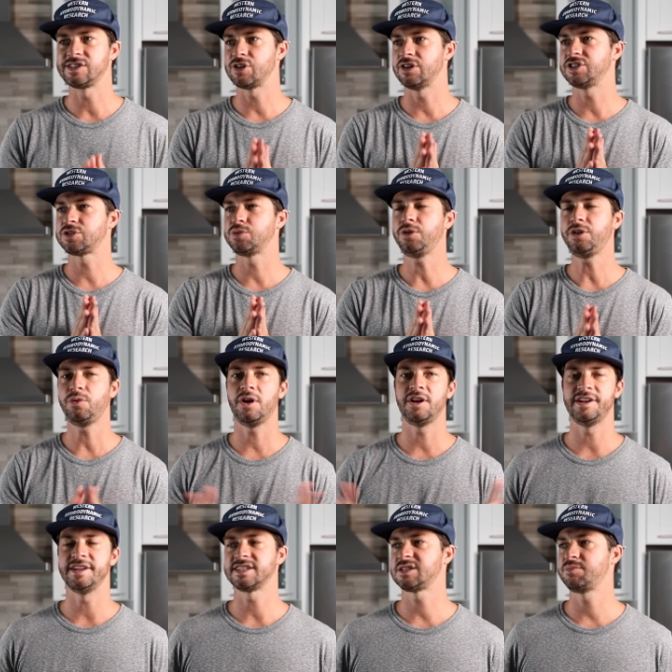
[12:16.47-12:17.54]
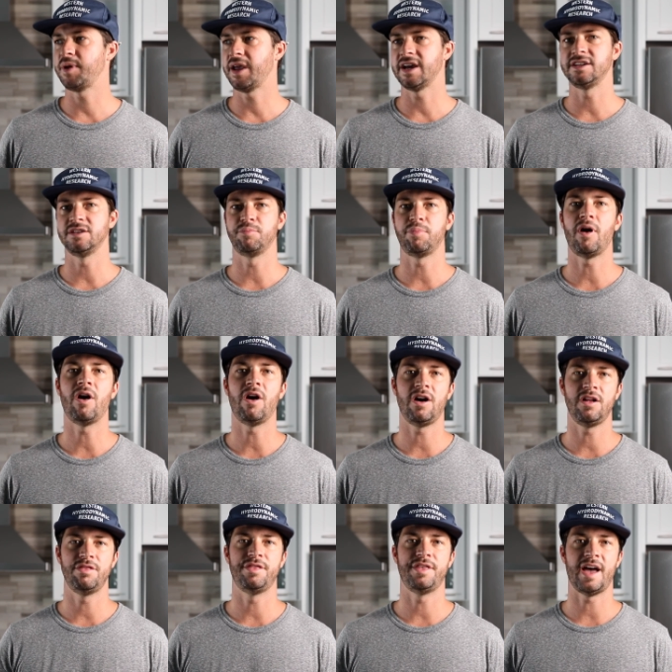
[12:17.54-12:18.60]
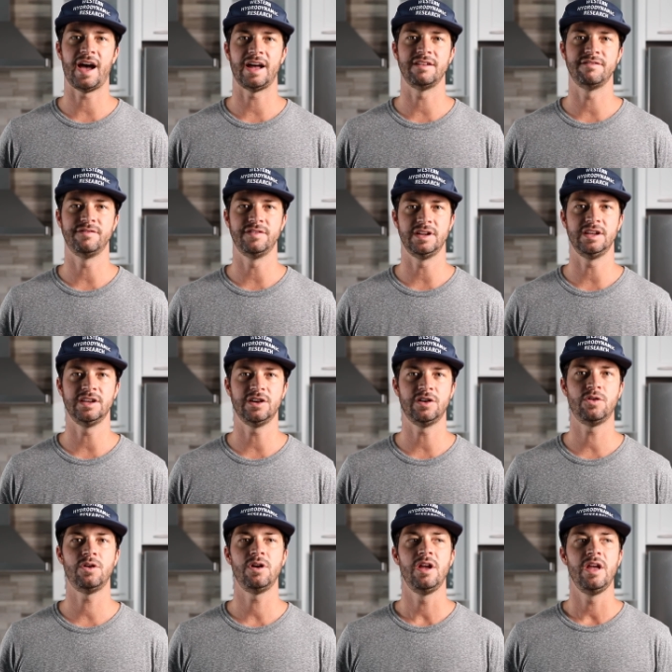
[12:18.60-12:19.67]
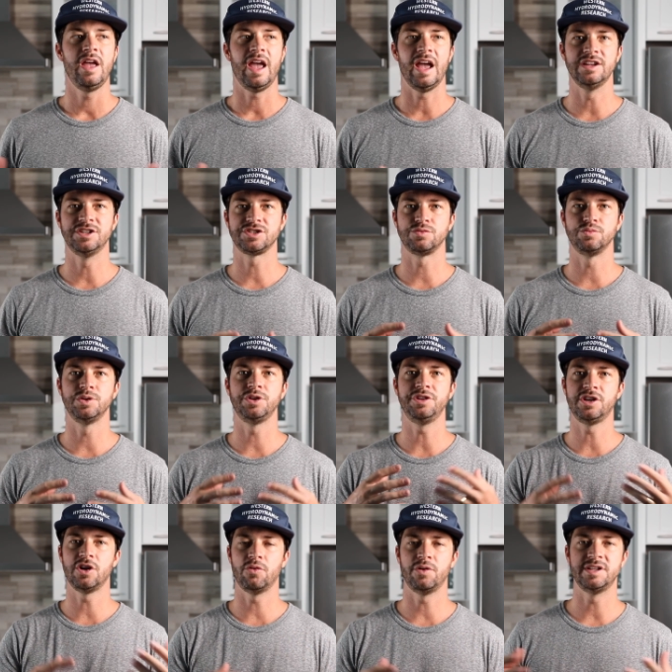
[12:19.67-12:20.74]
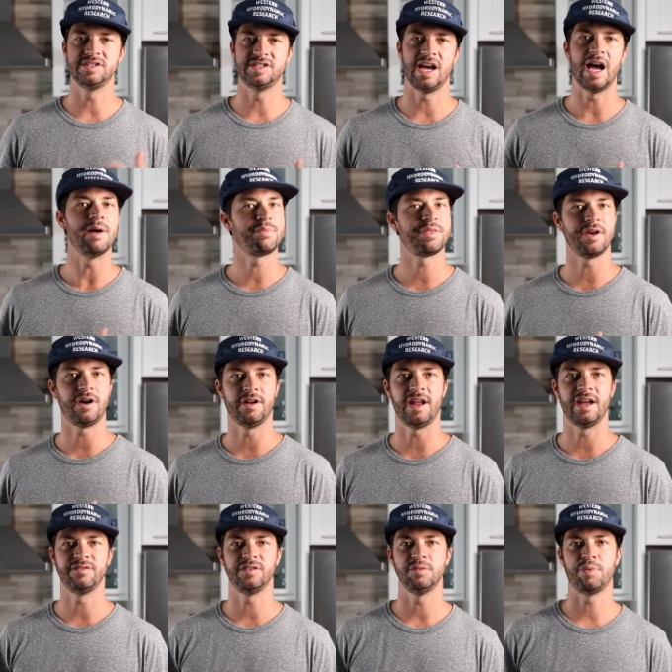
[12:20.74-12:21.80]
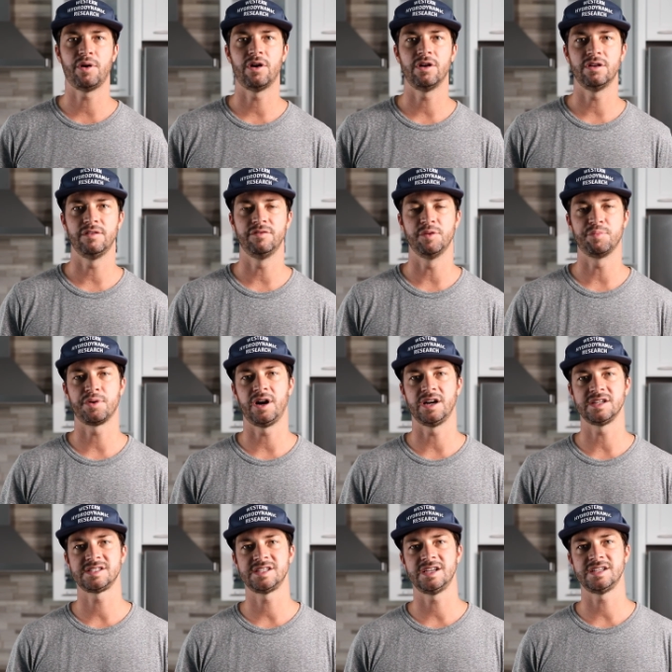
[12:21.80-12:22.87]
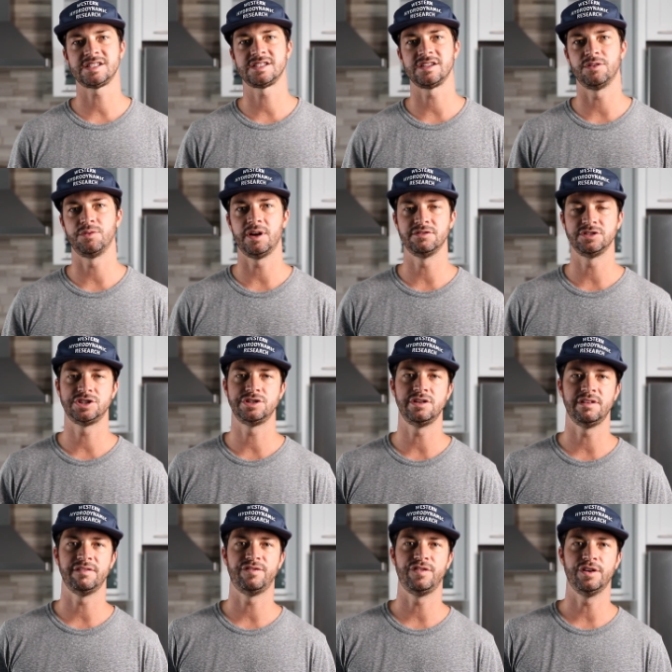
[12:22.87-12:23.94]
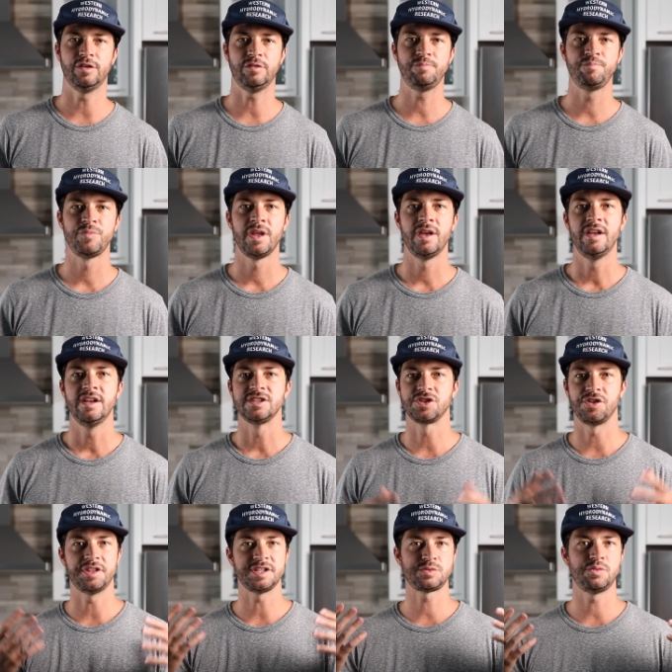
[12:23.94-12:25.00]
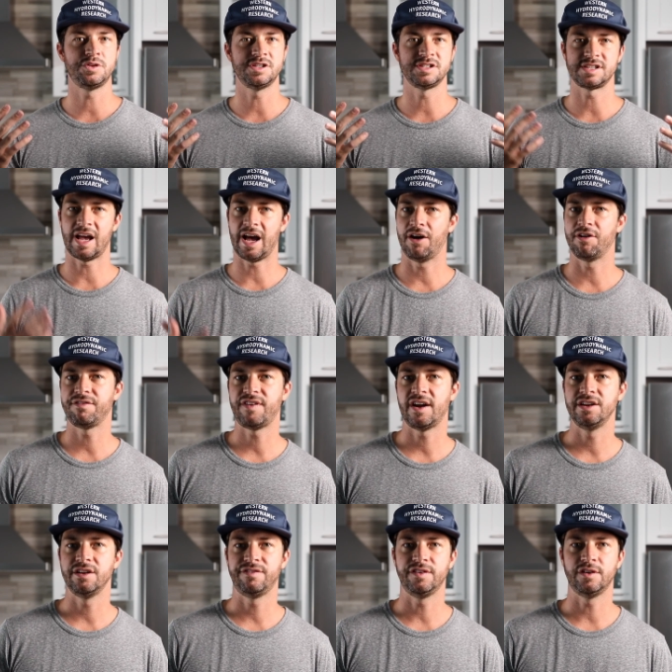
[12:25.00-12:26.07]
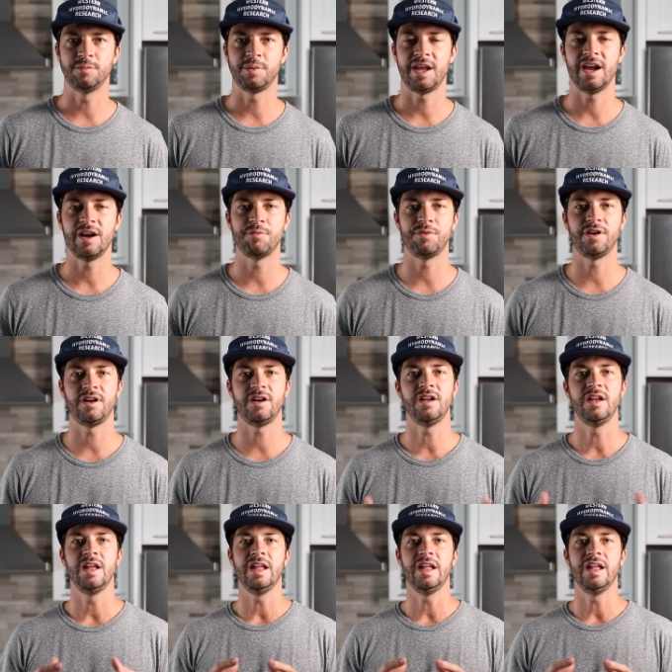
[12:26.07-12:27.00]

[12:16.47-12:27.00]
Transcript: so I just really wanted to expand upon that video and just really go in depth on every part of the process around shooting film. So this was how to find your film camera.